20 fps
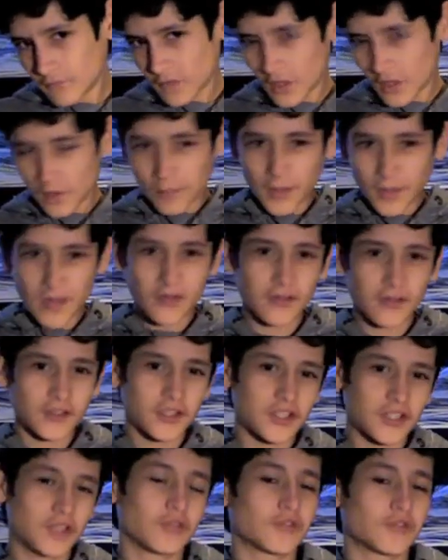
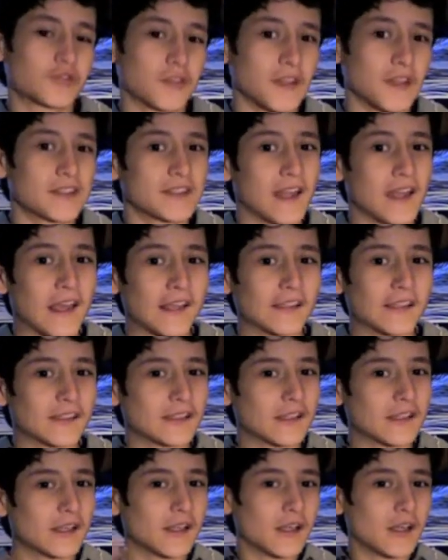Apparently she was dressed
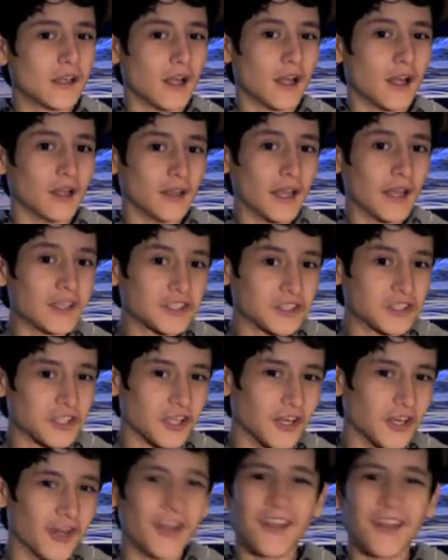as
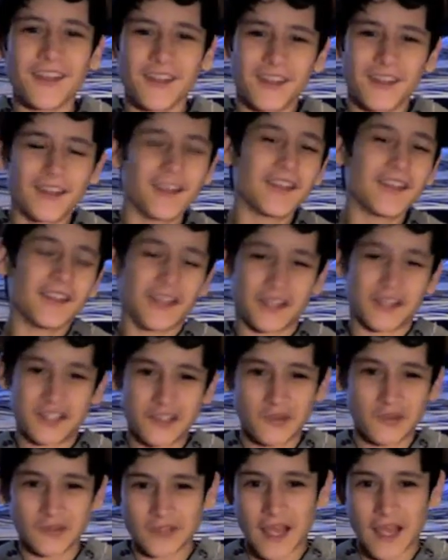Elektra. Yeah, she was